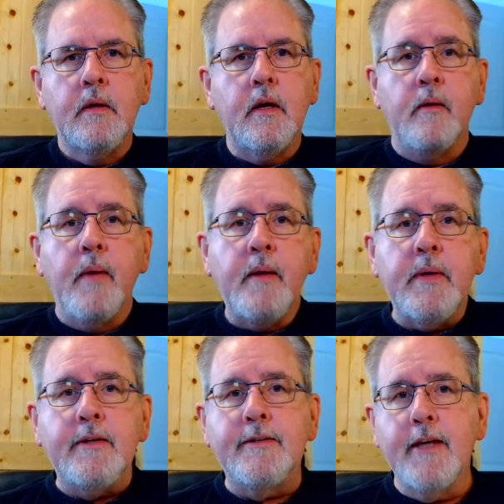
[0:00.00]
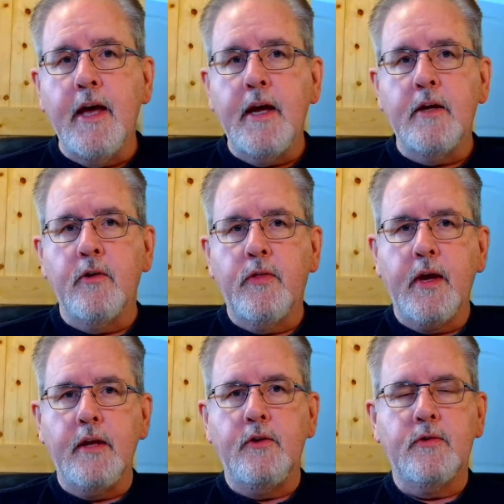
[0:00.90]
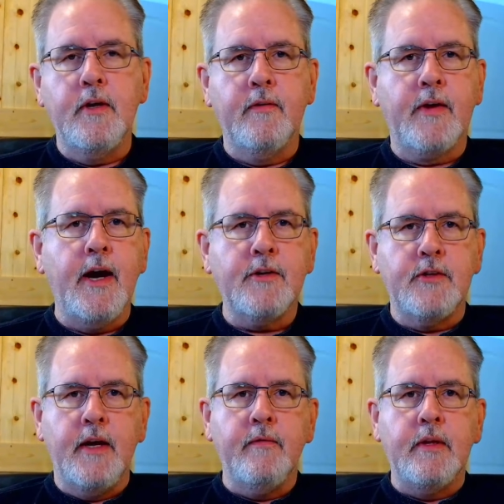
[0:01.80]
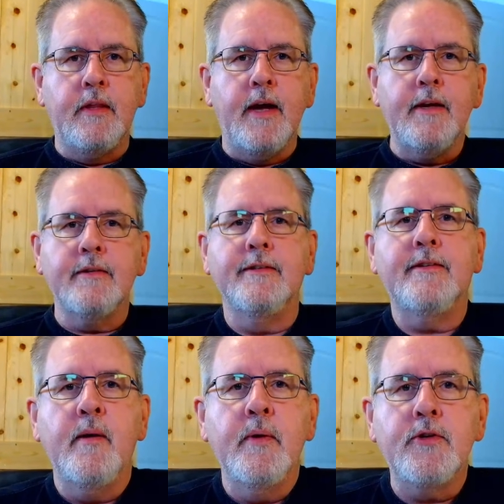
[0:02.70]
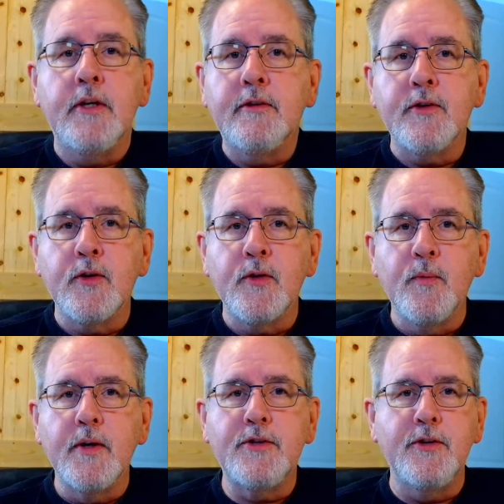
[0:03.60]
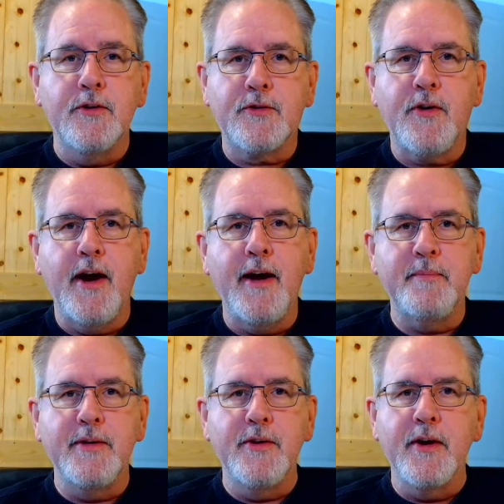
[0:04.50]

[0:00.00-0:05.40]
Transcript: Now you may be saying or thinking to yourself, gosh, David, that doesn't sound much easier than what you described in your